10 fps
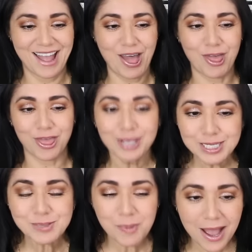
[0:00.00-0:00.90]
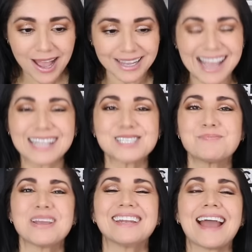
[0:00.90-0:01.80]
this bag has
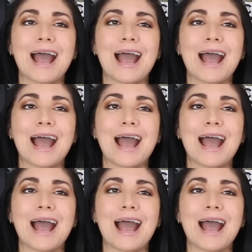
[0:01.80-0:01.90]
been